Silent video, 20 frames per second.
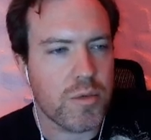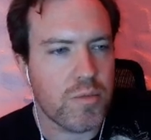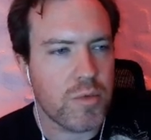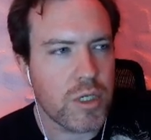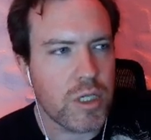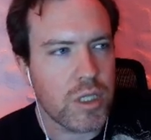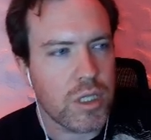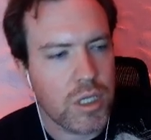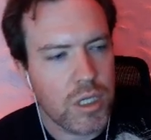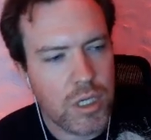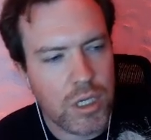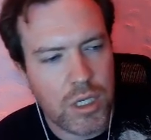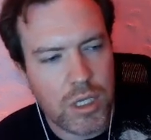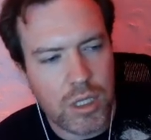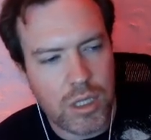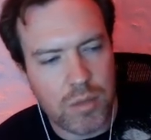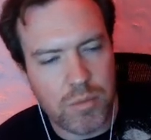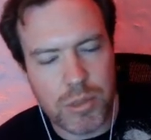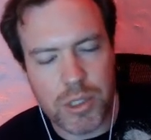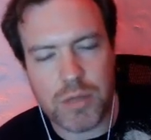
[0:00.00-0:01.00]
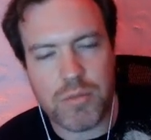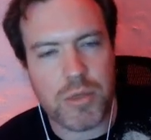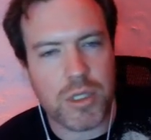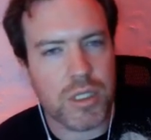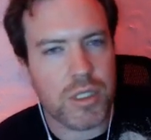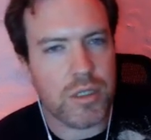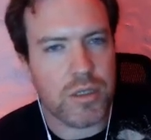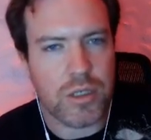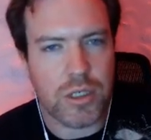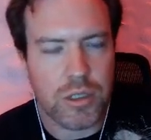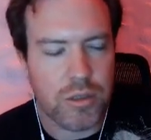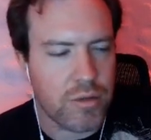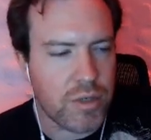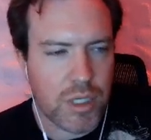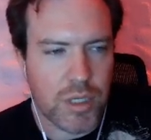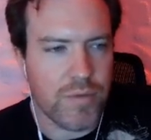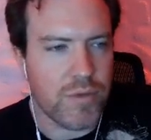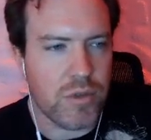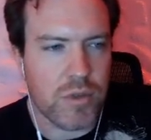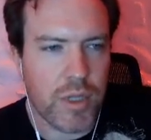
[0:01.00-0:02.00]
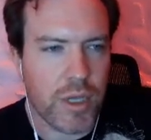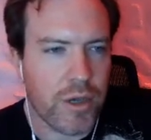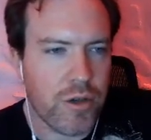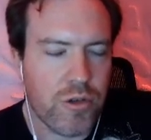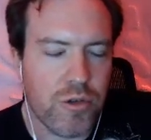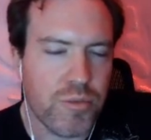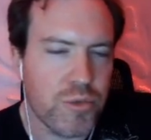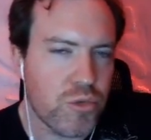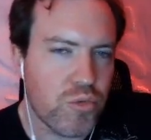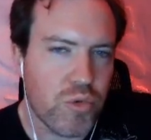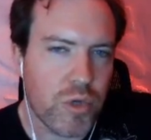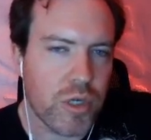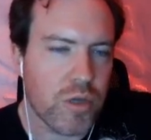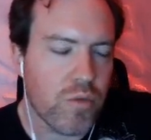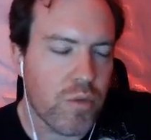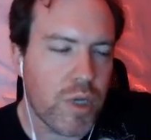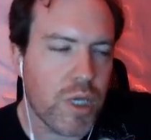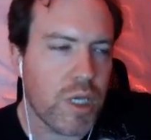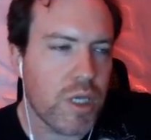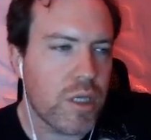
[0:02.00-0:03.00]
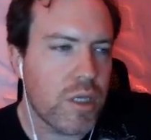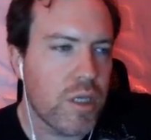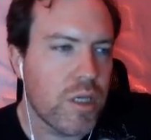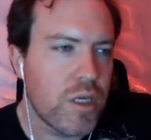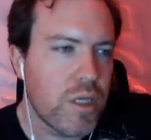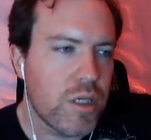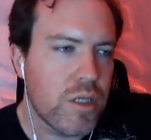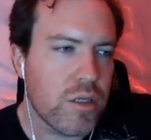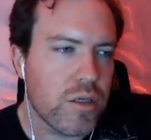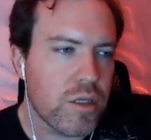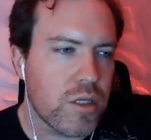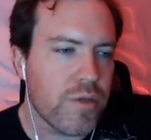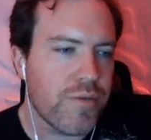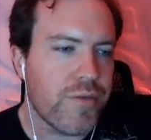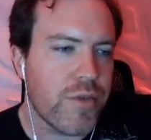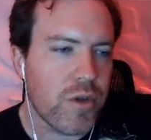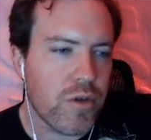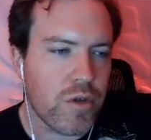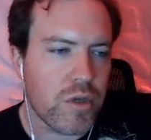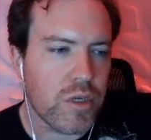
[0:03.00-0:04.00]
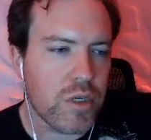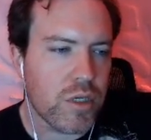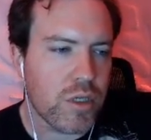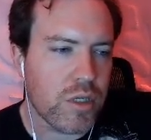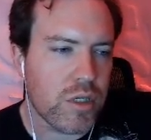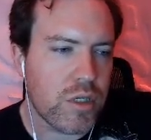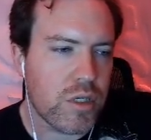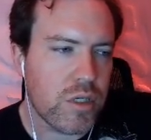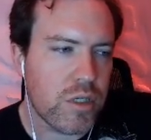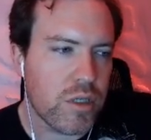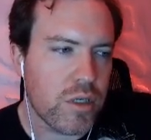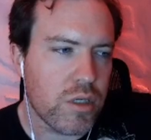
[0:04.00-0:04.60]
but Blood Mist gives you that corpse right away. It's a very nice